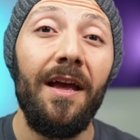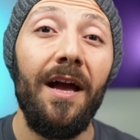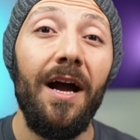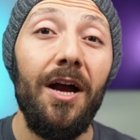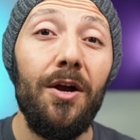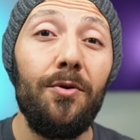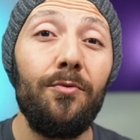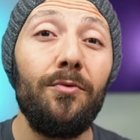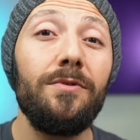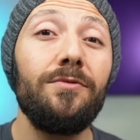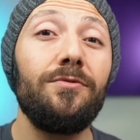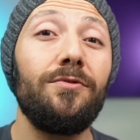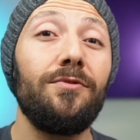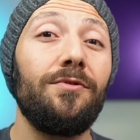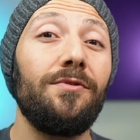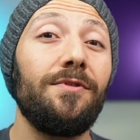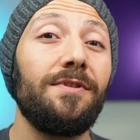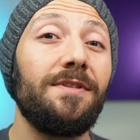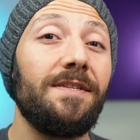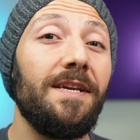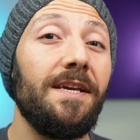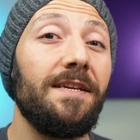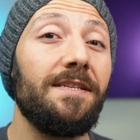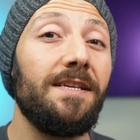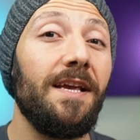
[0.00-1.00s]
I want you to
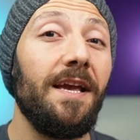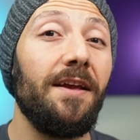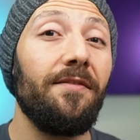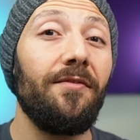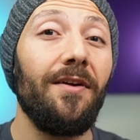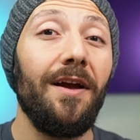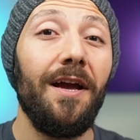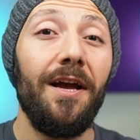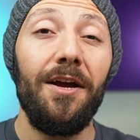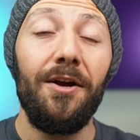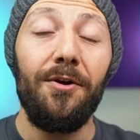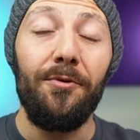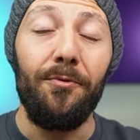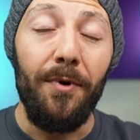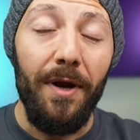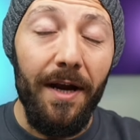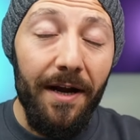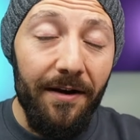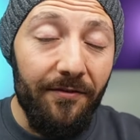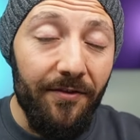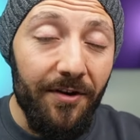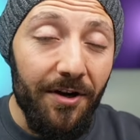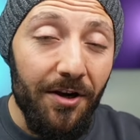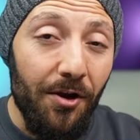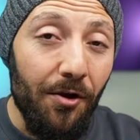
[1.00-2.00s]
stay safe
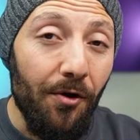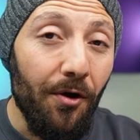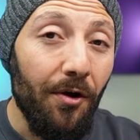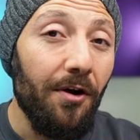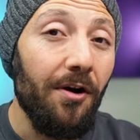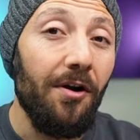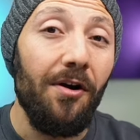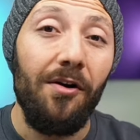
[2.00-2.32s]
wherever you are.